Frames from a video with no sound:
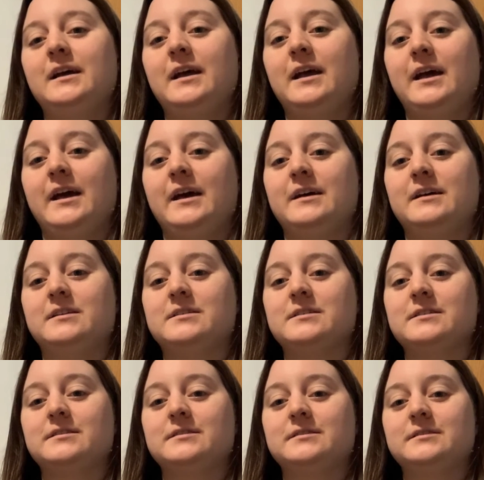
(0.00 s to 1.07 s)
and
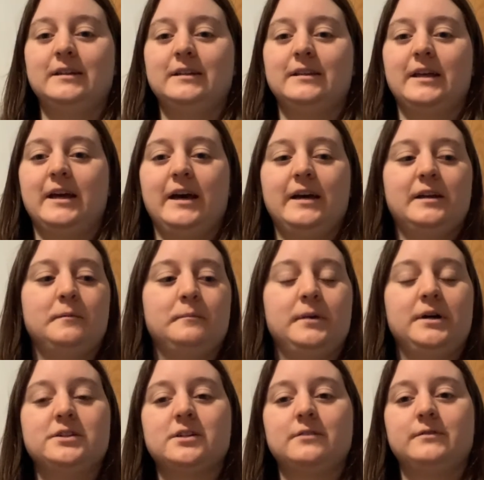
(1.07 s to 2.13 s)
they had a
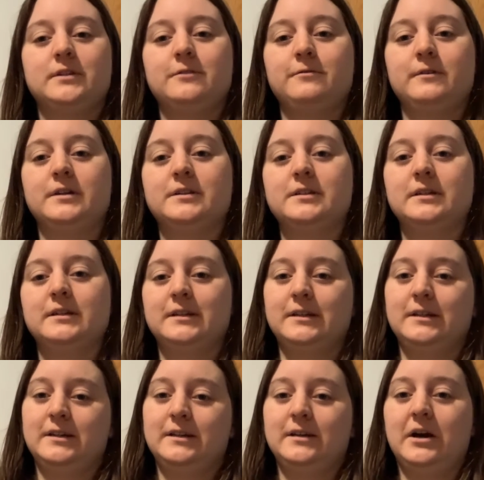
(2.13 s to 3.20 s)
bunch of different
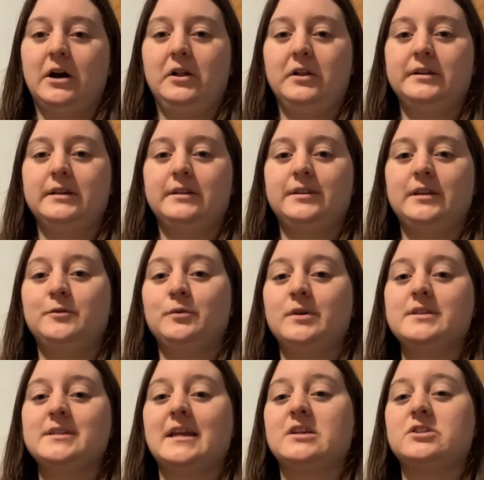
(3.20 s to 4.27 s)
holiday-themed ones,
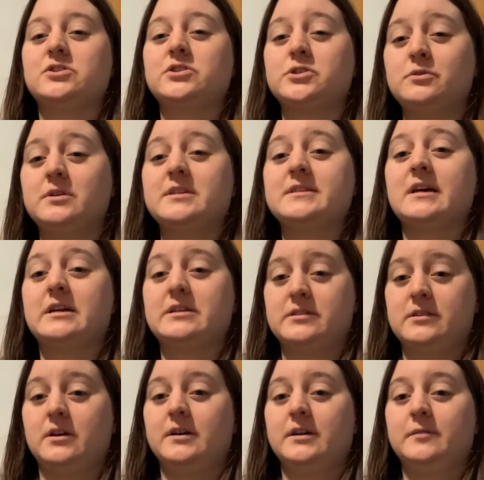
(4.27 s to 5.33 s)
and as soon as I
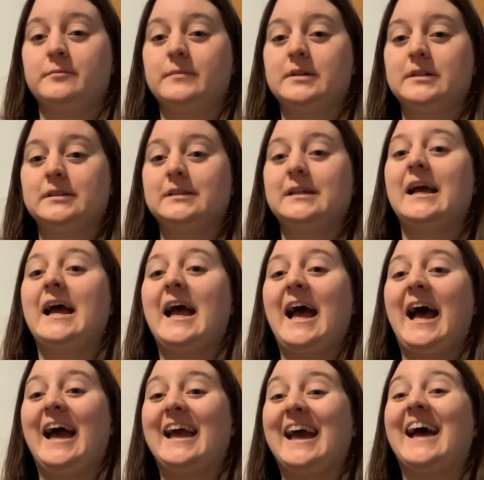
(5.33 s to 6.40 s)
saw him,
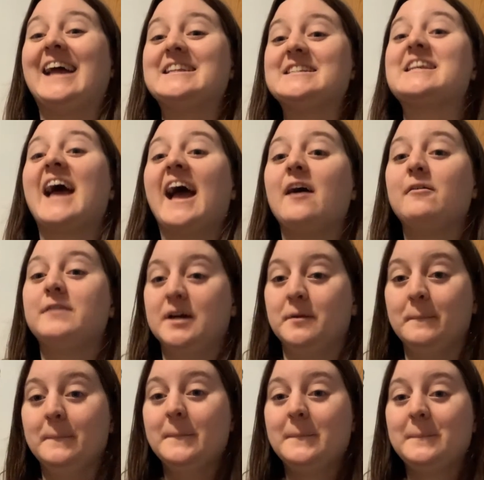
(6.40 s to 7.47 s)
I had to have him.
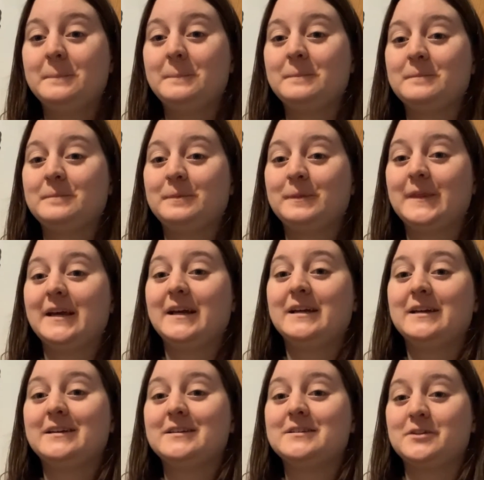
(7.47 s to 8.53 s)

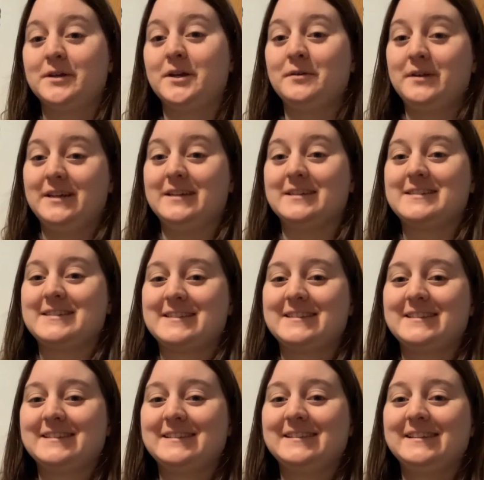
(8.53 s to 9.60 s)
So here he is,
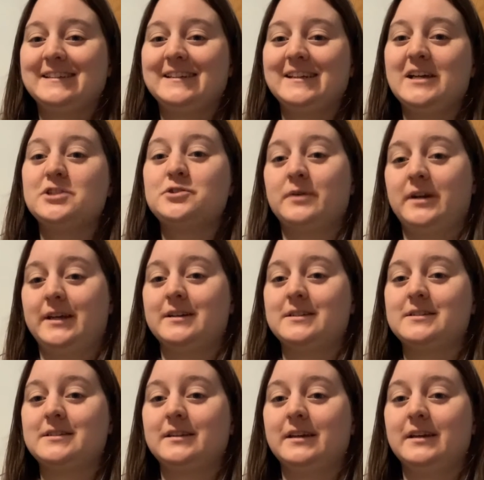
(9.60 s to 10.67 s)
joining us
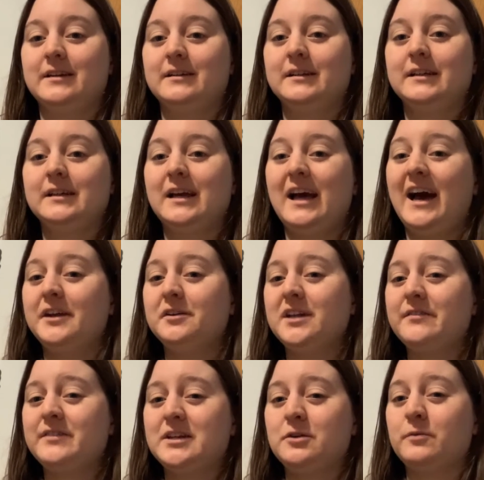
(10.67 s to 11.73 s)
today. I don't have
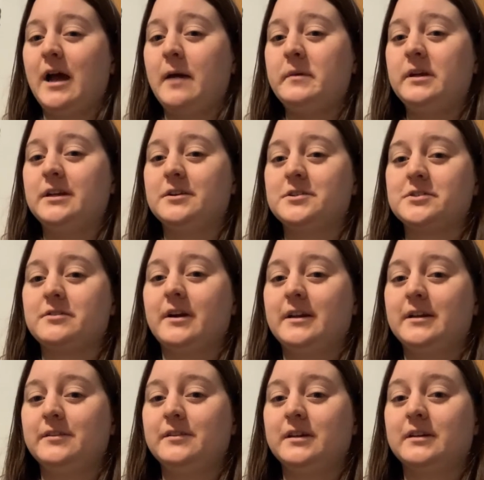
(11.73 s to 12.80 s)
any rabbit ears or
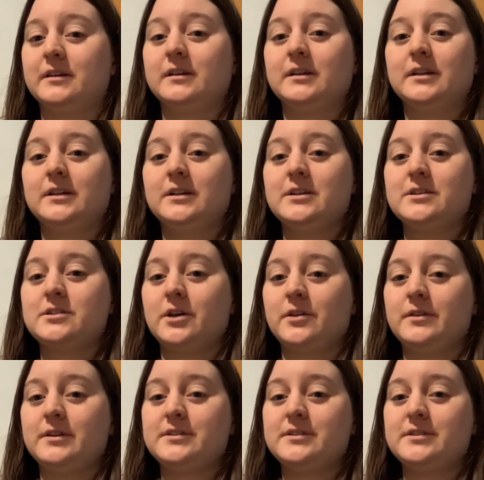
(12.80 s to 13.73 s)
anything, so this